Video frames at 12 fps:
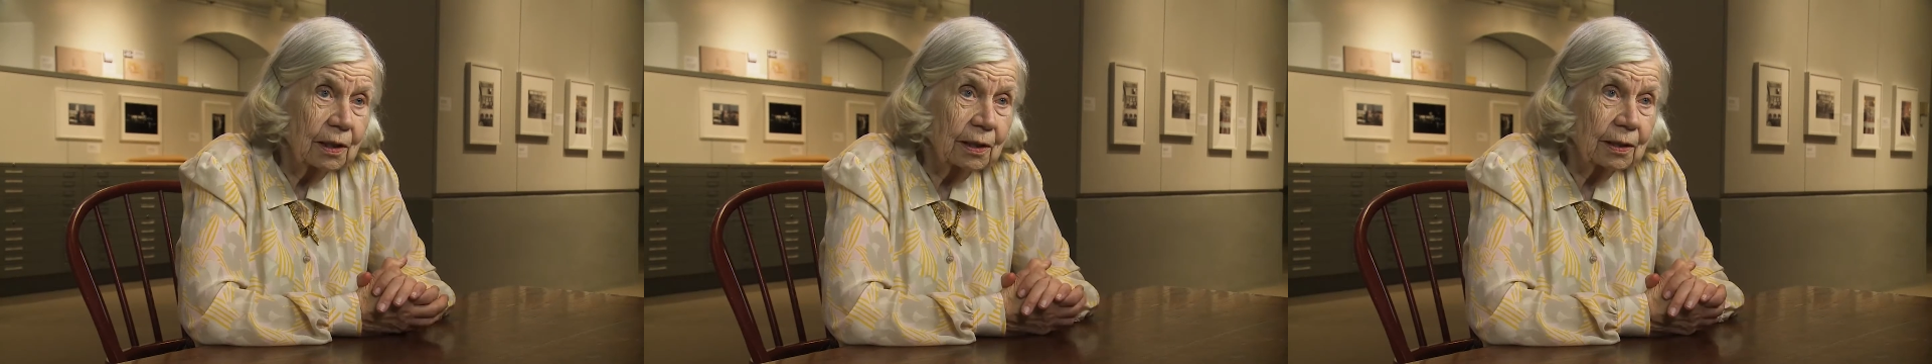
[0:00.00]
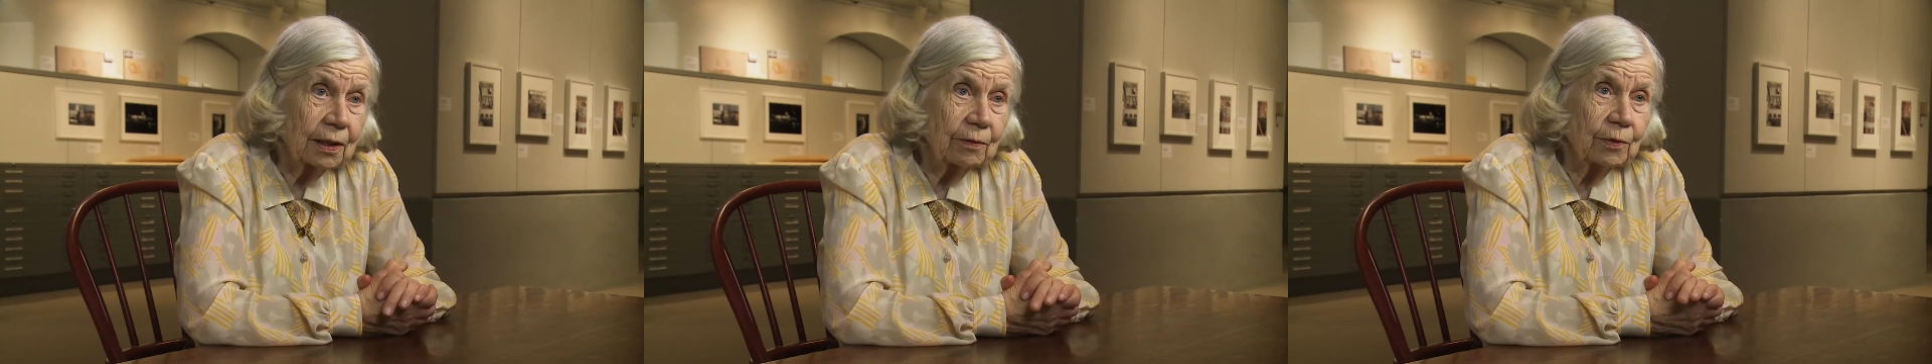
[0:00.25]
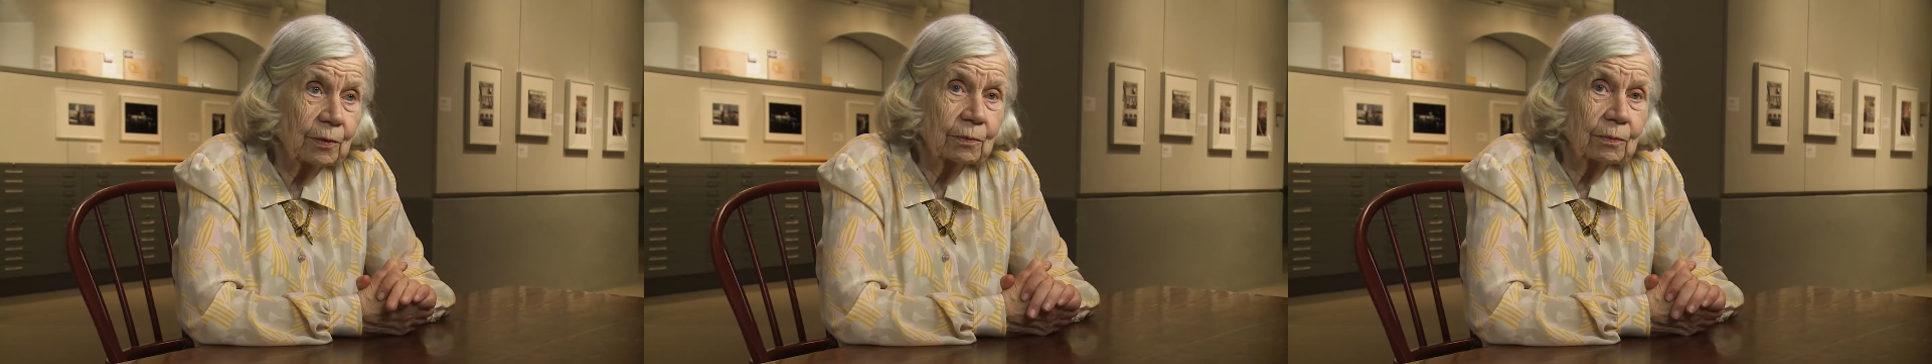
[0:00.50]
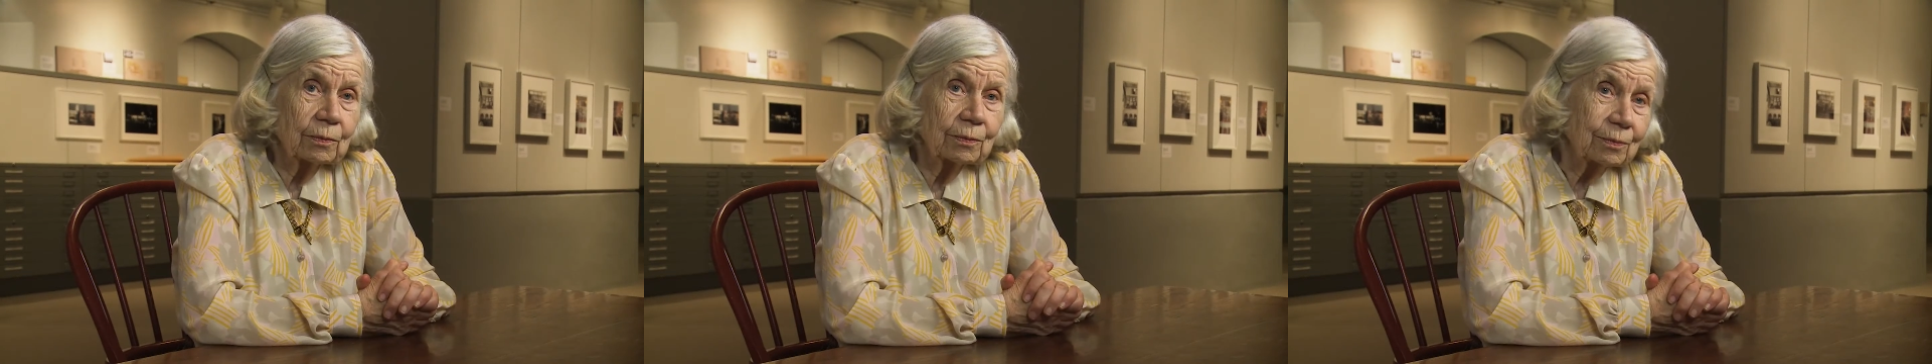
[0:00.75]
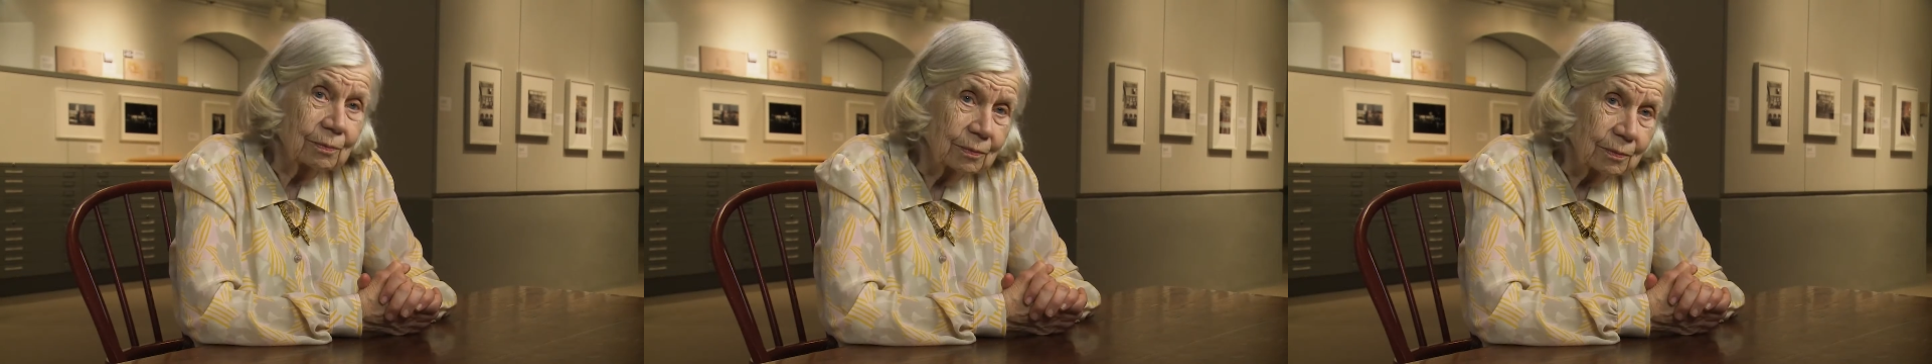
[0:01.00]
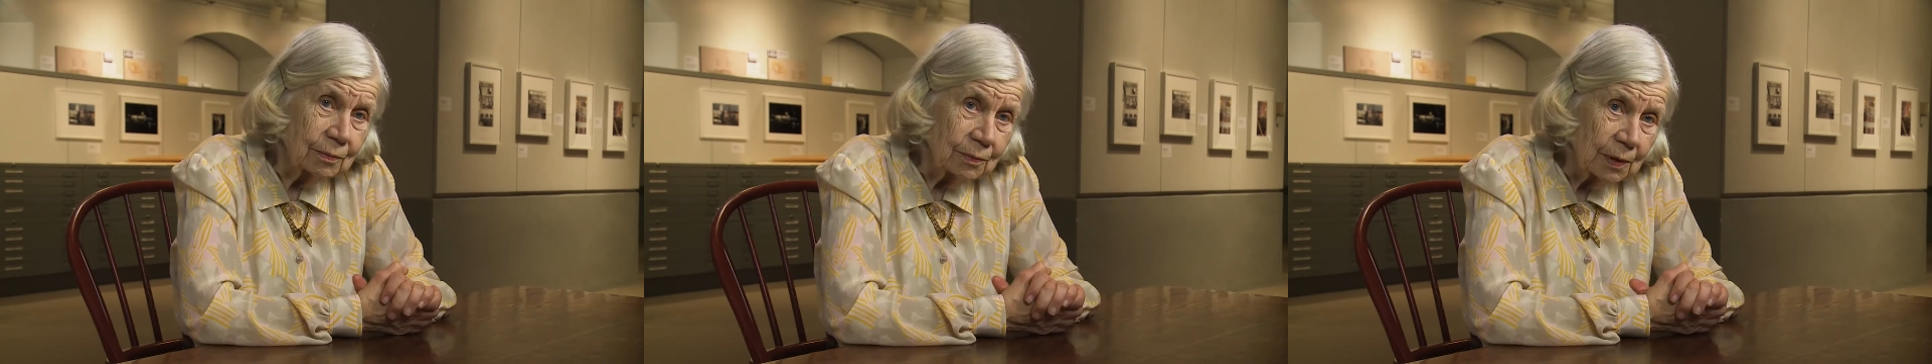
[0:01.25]
and given
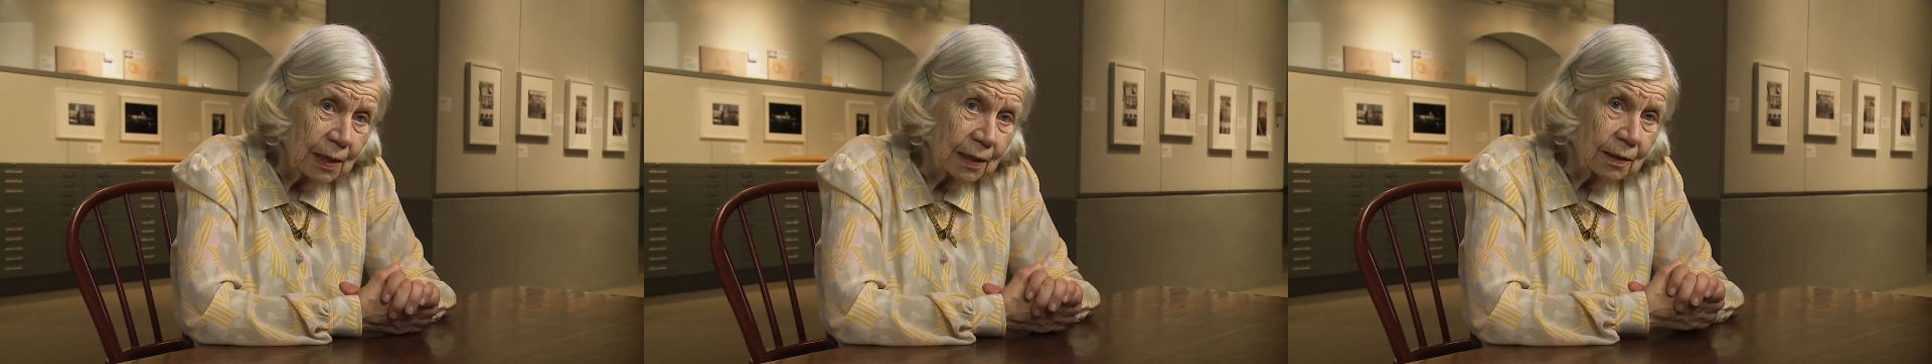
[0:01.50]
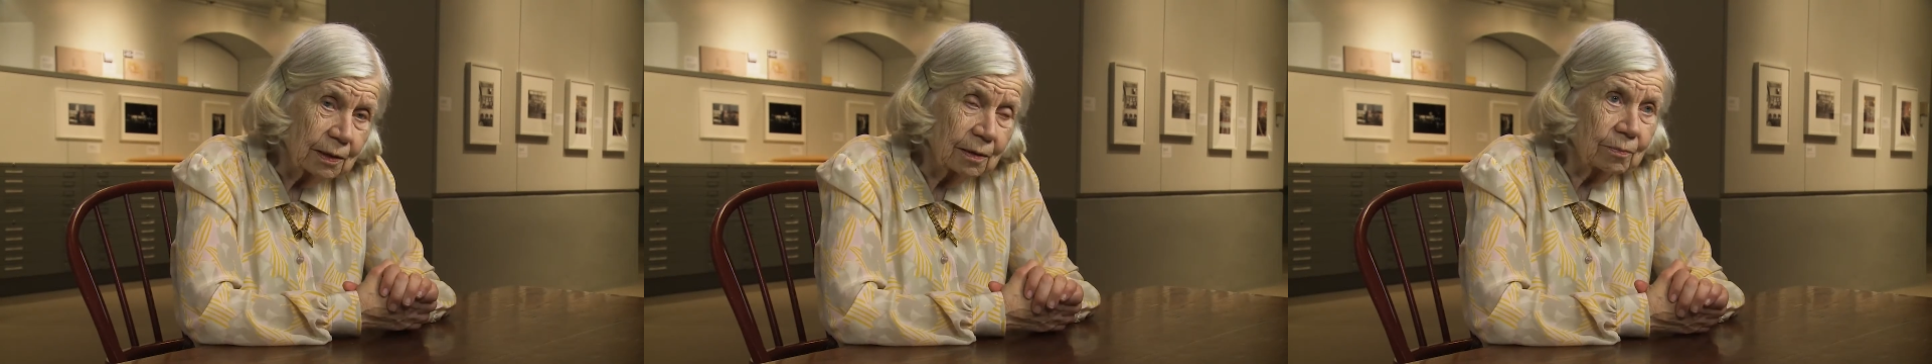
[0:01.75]
that